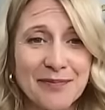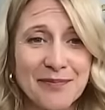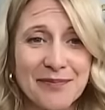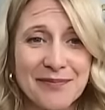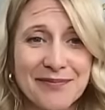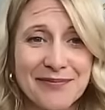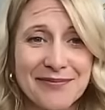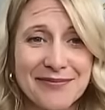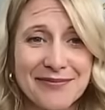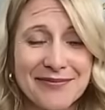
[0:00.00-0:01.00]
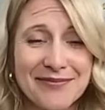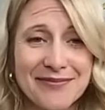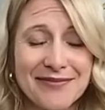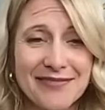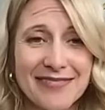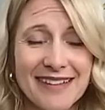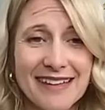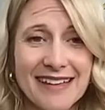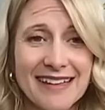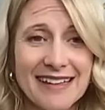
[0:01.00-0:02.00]

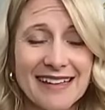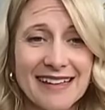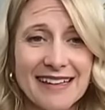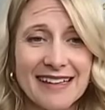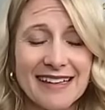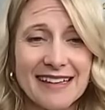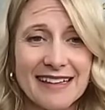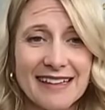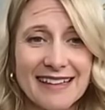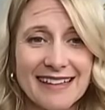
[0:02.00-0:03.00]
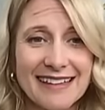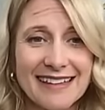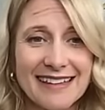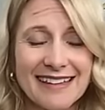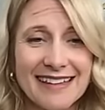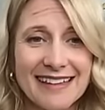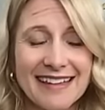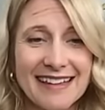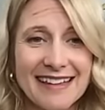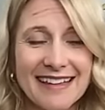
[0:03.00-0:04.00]

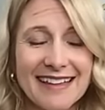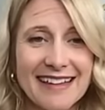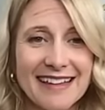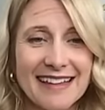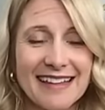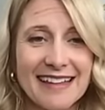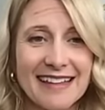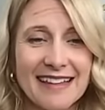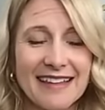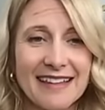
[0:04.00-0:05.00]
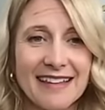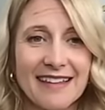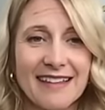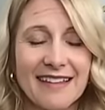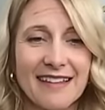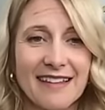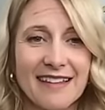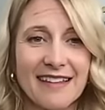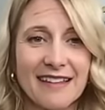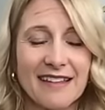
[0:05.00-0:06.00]

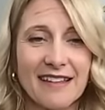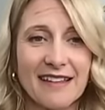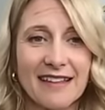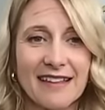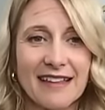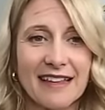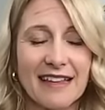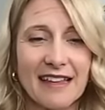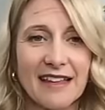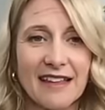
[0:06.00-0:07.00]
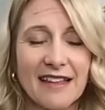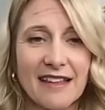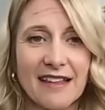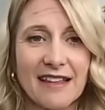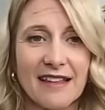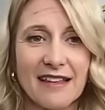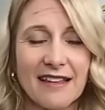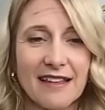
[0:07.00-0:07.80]
This person isn't speaking.